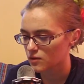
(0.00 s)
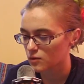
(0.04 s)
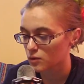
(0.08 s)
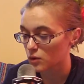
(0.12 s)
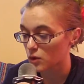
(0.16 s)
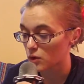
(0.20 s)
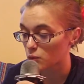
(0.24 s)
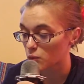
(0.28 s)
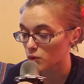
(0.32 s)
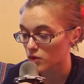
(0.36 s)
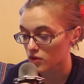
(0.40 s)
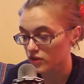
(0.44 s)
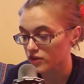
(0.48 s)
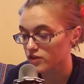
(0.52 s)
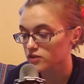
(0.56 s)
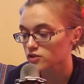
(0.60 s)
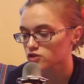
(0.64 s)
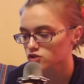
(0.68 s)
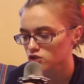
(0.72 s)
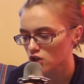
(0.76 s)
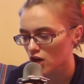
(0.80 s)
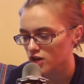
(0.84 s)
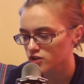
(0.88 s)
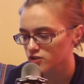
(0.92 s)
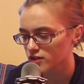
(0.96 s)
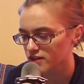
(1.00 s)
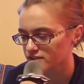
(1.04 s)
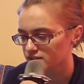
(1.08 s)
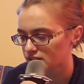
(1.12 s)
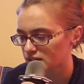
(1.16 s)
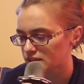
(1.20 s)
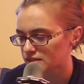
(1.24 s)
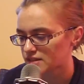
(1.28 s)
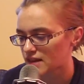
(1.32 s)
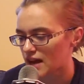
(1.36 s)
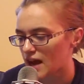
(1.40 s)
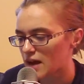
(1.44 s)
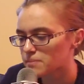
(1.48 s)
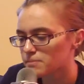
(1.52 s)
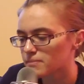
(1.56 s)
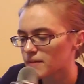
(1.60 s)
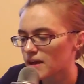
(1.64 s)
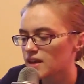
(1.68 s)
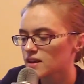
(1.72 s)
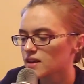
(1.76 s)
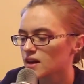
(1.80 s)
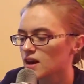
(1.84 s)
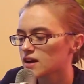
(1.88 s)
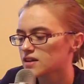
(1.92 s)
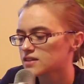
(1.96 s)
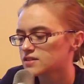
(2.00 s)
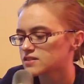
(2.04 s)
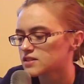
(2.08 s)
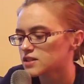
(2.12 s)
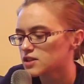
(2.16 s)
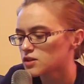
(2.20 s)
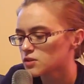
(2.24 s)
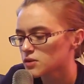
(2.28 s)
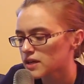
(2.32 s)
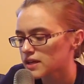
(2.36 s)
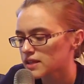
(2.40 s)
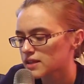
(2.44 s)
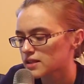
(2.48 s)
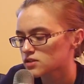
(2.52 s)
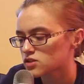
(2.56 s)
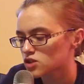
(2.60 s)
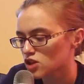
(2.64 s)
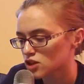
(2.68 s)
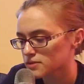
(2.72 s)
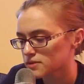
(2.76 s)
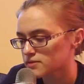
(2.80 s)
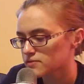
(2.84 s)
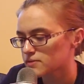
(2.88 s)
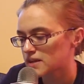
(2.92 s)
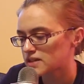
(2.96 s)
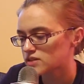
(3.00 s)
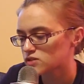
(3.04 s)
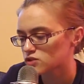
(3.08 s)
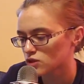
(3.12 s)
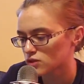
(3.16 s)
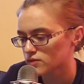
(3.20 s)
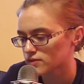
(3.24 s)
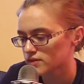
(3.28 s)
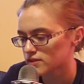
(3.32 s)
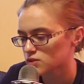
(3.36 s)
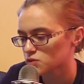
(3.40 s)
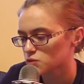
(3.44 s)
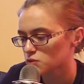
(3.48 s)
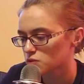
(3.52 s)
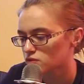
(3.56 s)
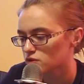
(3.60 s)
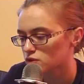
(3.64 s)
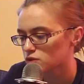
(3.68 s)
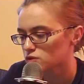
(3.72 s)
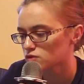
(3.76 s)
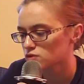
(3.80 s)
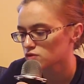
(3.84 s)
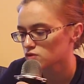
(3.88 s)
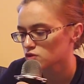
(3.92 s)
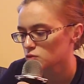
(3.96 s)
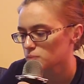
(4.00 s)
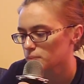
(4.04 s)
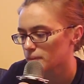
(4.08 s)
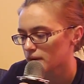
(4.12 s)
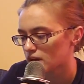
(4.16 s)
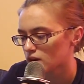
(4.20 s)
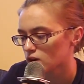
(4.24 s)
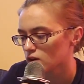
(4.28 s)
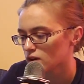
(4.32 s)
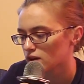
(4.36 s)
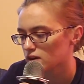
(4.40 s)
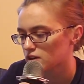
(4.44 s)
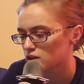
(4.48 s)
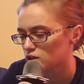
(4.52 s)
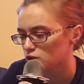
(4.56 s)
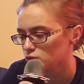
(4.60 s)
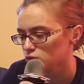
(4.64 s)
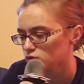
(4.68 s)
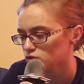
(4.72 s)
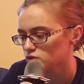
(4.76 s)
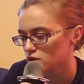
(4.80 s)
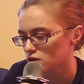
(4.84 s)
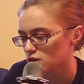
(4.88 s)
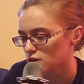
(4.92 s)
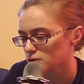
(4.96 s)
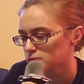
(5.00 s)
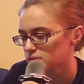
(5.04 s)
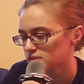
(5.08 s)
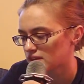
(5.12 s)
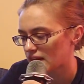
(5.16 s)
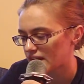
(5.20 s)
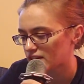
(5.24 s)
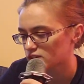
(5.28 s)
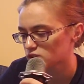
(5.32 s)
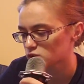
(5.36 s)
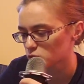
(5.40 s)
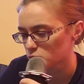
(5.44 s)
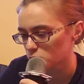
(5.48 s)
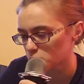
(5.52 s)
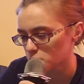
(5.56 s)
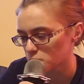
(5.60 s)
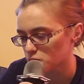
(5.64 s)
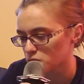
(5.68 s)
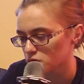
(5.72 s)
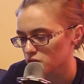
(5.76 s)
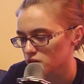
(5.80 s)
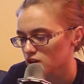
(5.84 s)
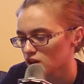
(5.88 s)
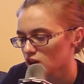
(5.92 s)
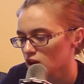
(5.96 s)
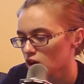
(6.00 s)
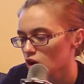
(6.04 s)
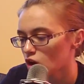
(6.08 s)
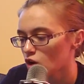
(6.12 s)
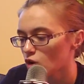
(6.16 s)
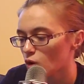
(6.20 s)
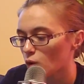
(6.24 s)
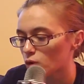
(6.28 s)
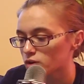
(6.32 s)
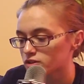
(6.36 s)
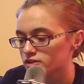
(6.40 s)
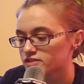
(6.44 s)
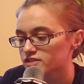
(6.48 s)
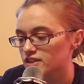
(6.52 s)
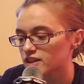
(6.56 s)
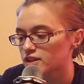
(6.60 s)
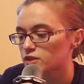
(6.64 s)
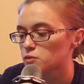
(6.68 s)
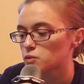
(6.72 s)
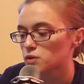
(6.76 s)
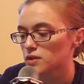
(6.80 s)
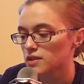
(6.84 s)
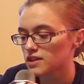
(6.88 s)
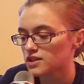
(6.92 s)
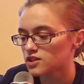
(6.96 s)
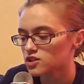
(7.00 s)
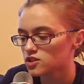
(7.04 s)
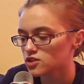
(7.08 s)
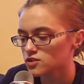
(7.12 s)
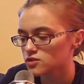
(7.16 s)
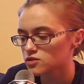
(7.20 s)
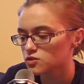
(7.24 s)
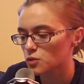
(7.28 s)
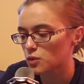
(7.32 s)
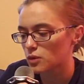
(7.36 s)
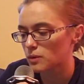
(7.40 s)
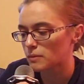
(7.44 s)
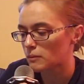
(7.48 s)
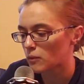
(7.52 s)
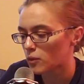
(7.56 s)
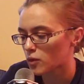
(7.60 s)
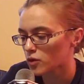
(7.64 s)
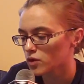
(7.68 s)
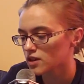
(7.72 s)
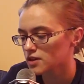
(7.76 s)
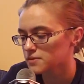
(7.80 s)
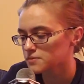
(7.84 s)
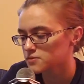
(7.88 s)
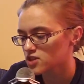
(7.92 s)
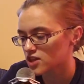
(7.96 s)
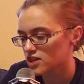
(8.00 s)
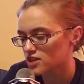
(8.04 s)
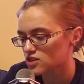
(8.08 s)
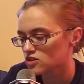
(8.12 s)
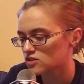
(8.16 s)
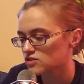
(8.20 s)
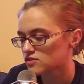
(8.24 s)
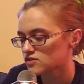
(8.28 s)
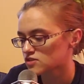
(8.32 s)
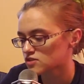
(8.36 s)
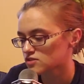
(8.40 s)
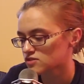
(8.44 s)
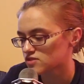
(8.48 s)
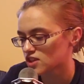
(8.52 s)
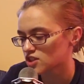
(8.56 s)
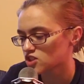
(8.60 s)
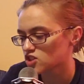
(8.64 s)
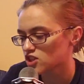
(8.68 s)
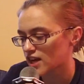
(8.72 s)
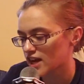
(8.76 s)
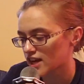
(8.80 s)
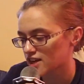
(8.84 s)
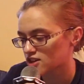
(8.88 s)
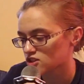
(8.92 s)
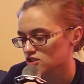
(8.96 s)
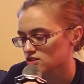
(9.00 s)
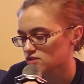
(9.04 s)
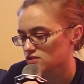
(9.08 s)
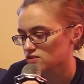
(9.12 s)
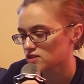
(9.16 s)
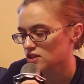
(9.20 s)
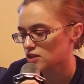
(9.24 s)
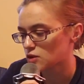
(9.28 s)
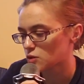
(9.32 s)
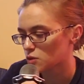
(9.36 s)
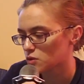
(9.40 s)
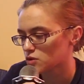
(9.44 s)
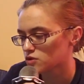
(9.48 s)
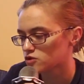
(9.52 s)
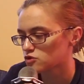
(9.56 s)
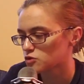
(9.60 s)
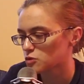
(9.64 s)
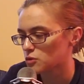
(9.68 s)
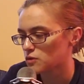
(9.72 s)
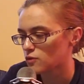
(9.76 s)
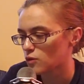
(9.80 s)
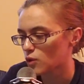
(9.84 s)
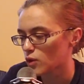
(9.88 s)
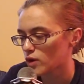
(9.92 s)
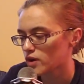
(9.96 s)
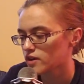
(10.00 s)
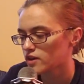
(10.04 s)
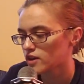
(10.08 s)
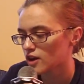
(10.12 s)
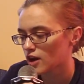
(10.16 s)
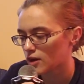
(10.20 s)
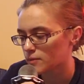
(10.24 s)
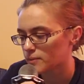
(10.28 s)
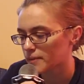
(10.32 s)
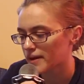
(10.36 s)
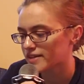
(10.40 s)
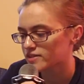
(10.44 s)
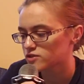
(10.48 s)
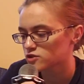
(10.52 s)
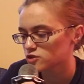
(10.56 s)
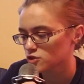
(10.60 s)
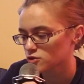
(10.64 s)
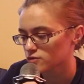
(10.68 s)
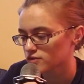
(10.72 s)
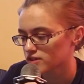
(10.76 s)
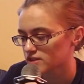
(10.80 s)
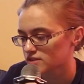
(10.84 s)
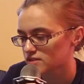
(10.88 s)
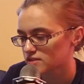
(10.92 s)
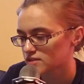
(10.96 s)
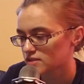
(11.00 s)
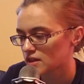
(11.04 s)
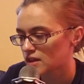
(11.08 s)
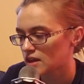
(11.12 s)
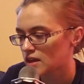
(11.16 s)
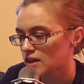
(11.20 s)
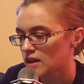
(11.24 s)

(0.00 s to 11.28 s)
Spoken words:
where the contract says, I may not, during the term of my service, refuse to bear and use arms as ordered, or cite religious or moral objections to such actions in order to avoid combat service.